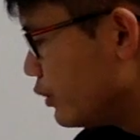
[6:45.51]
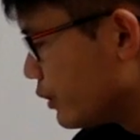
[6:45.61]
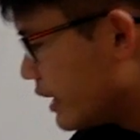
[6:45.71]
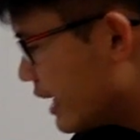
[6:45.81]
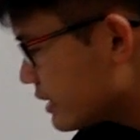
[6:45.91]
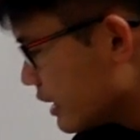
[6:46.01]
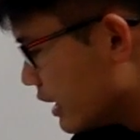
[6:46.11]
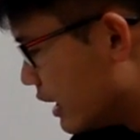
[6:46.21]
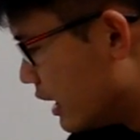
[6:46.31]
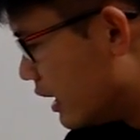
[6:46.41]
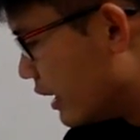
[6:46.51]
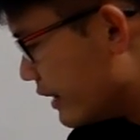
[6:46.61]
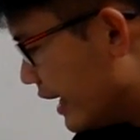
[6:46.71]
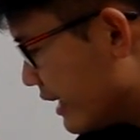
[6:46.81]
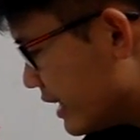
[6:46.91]
You get
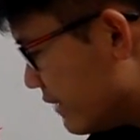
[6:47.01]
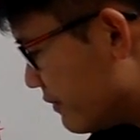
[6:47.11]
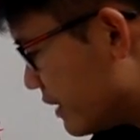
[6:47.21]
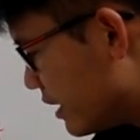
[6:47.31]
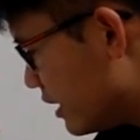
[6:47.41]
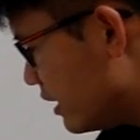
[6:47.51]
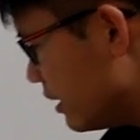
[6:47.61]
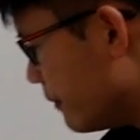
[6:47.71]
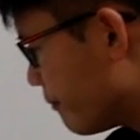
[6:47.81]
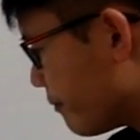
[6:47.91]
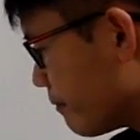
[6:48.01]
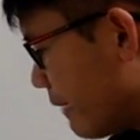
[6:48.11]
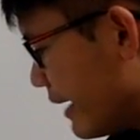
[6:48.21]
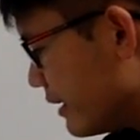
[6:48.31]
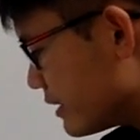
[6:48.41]
negative t
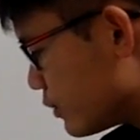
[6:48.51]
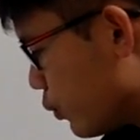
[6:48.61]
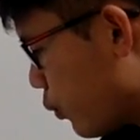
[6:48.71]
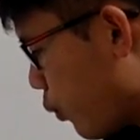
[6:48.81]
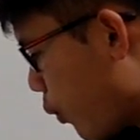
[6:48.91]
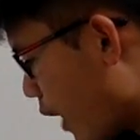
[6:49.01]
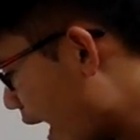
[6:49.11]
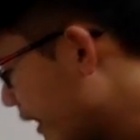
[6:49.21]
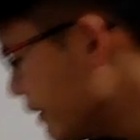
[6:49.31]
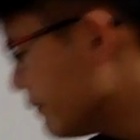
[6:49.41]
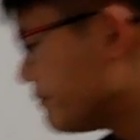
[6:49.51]
minus 1.